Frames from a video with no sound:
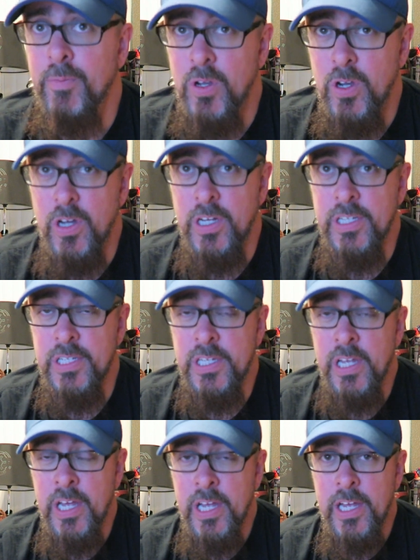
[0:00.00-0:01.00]
cause
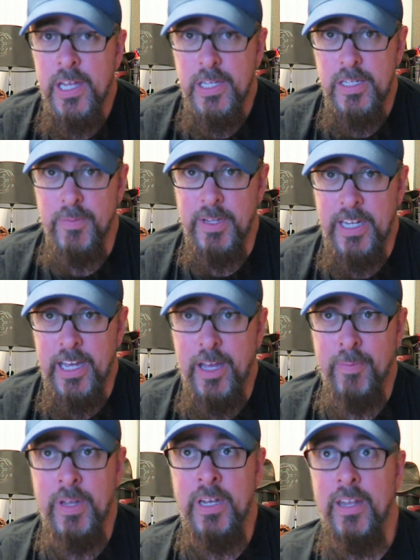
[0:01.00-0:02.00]
something to
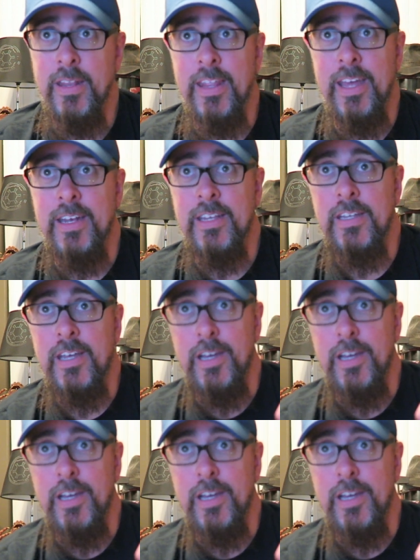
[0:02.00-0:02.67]
happen that